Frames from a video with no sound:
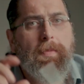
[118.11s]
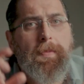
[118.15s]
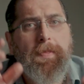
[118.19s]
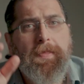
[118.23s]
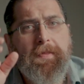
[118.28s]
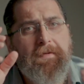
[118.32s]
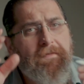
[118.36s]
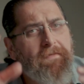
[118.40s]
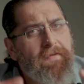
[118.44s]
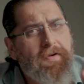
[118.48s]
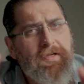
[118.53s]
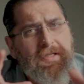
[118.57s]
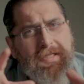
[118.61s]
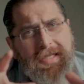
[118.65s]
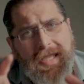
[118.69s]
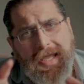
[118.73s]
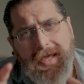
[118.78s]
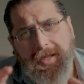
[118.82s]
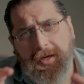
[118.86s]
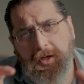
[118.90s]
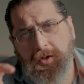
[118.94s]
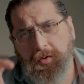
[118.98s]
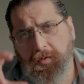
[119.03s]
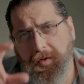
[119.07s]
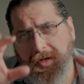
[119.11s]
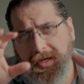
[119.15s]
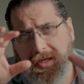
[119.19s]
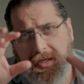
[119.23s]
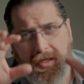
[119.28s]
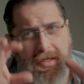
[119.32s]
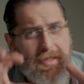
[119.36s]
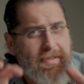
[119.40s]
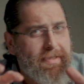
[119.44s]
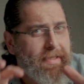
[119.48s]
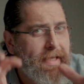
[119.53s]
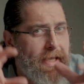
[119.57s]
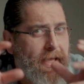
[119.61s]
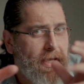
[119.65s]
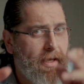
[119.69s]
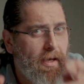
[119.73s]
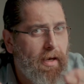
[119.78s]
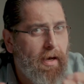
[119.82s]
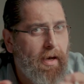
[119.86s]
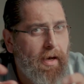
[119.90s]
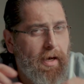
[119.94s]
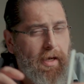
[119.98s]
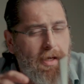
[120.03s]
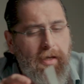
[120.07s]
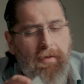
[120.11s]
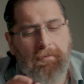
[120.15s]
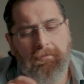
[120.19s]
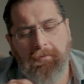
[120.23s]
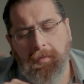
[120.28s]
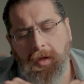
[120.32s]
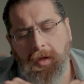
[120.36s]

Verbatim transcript: The first category is AI.